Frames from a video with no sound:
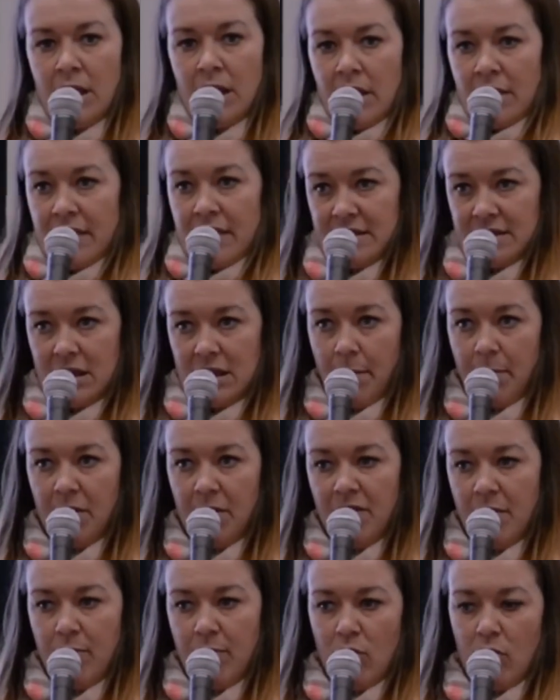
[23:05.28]
There's a couple
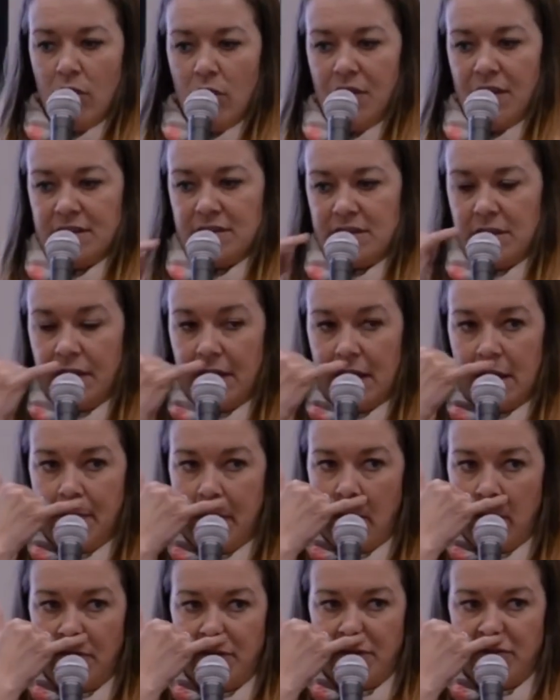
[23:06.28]
of important things to think
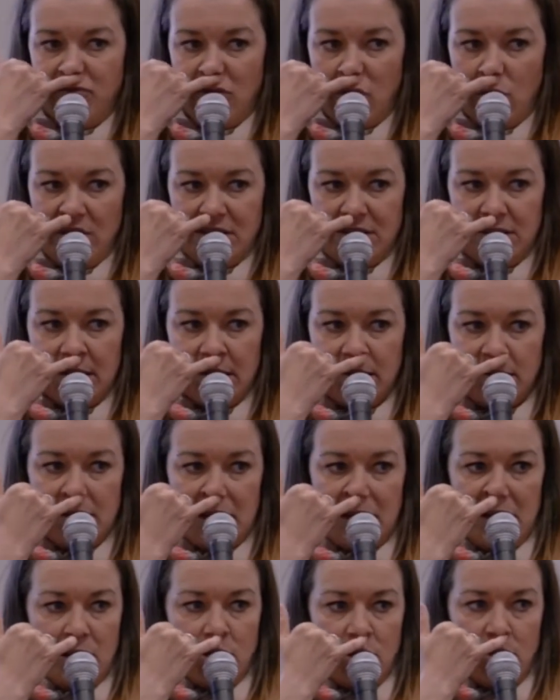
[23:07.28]
about with this requesting
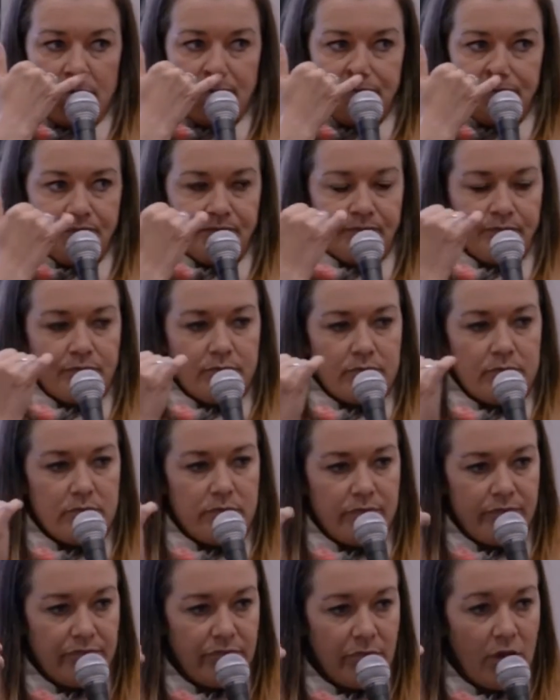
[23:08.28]
stage.
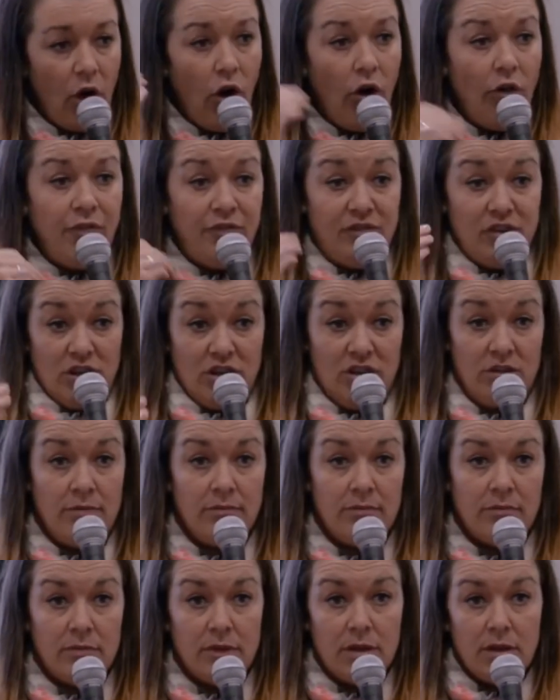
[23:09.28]
Often,
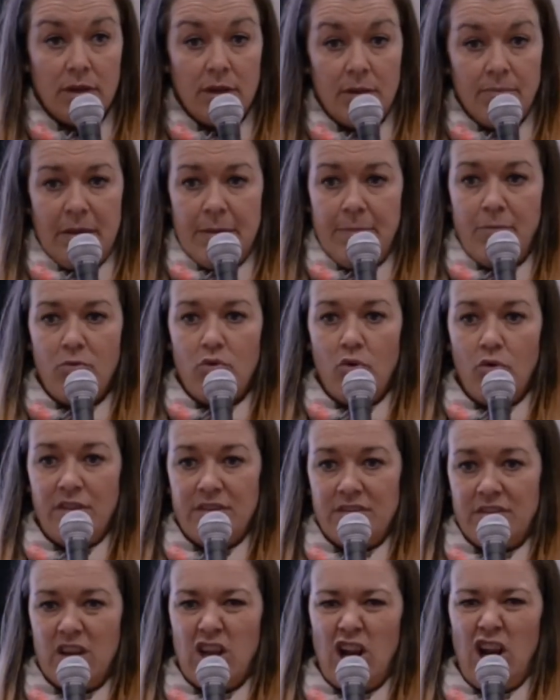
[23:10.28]
people call
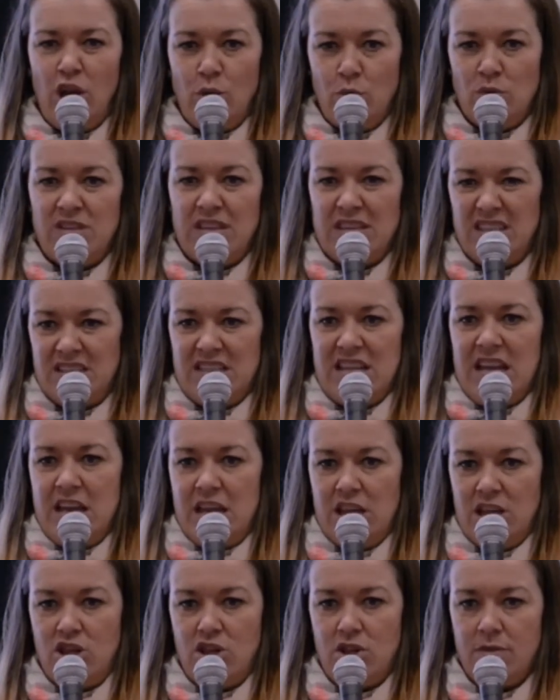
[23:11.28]
this the closing
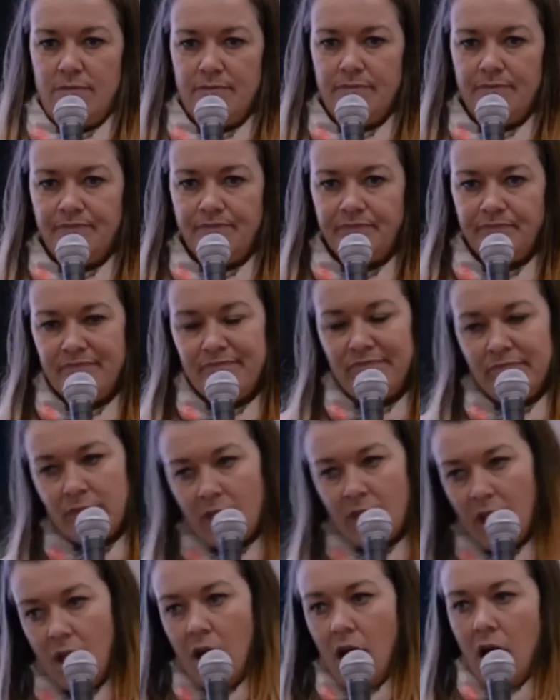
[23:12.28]
stage.
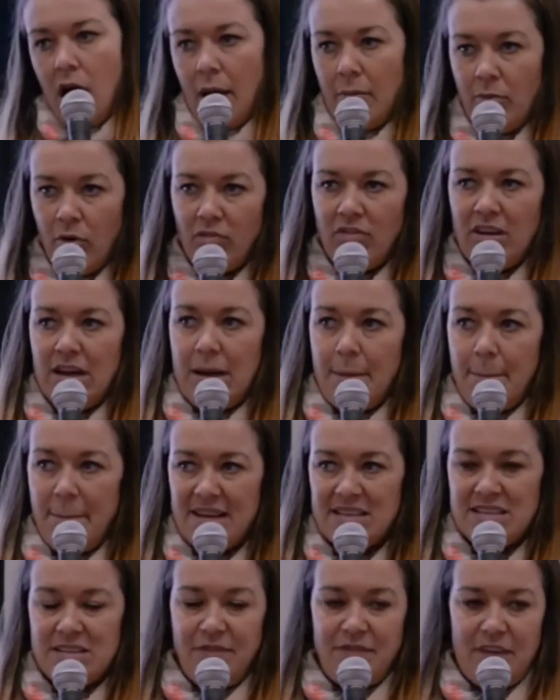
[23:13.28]
I'm not really a
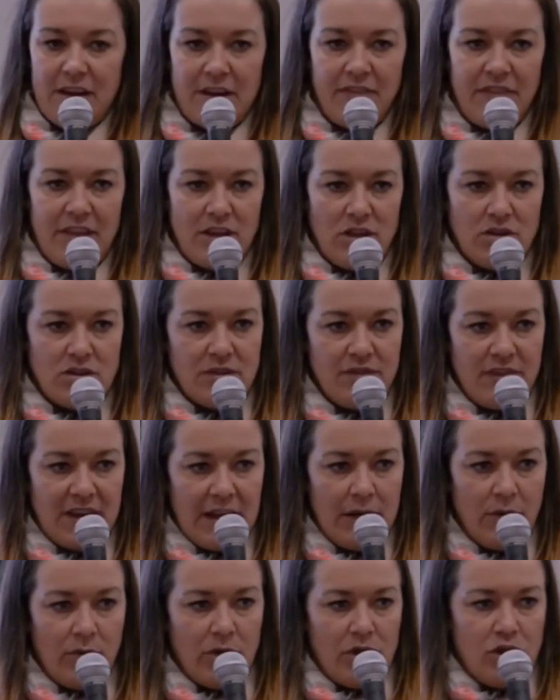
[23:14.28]
massive fan of that use of
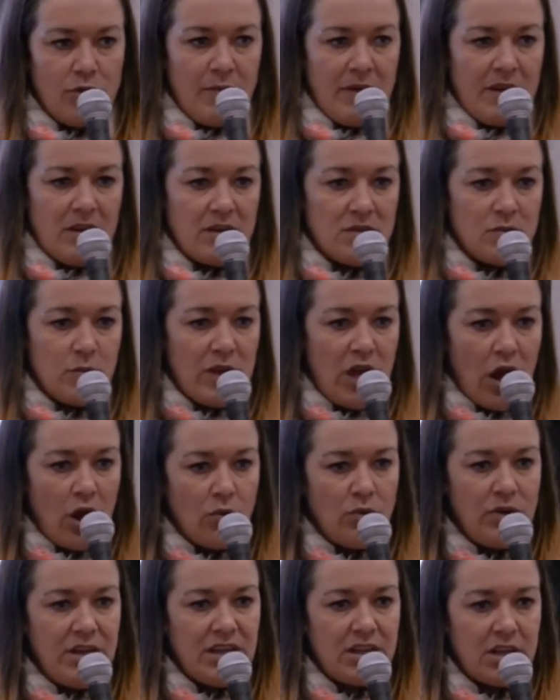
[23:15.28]
language because we
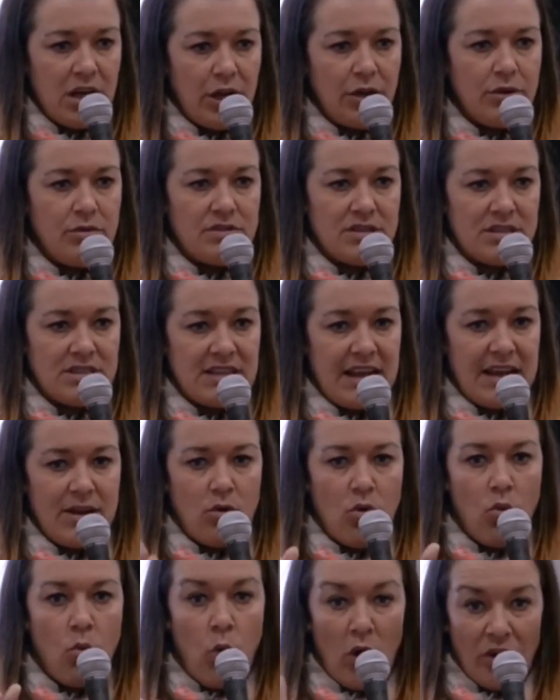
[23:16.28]
only close a
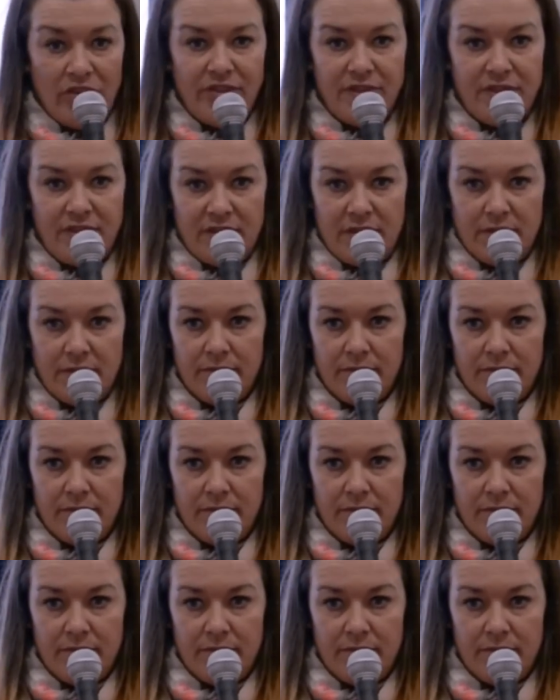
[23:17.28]
sale once.